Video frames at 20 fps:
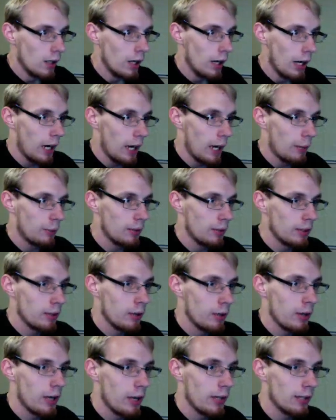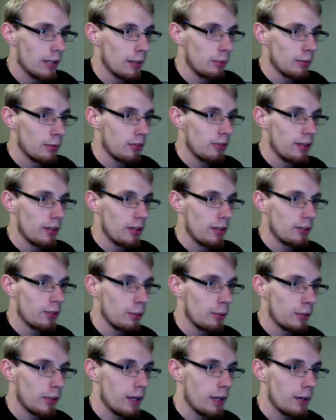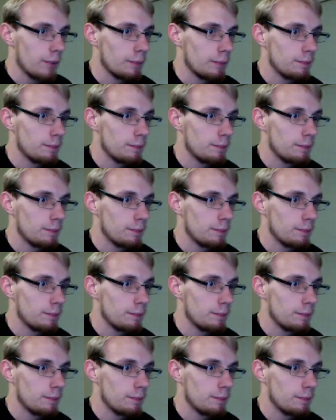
I'm going to go ahead and I'm going to say it's okay.